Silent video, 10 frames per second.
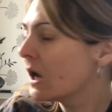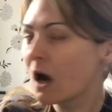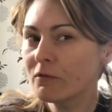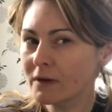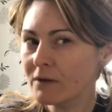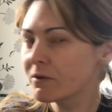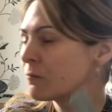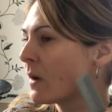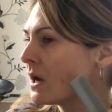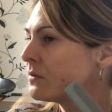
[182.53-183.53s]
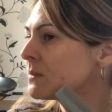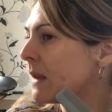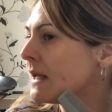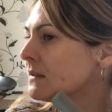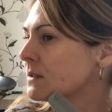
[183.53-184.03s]
I would get rid of my own
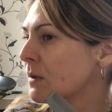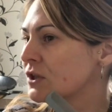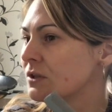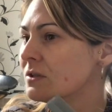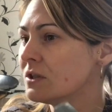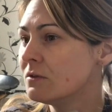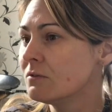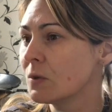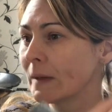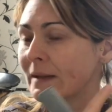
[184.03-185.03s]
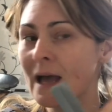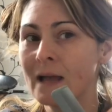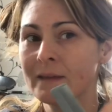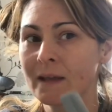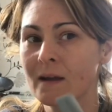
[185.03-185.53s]
split ends by just doing that
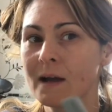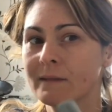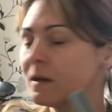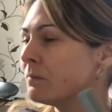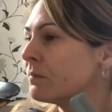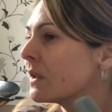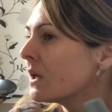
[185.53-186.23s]
and then cutting them,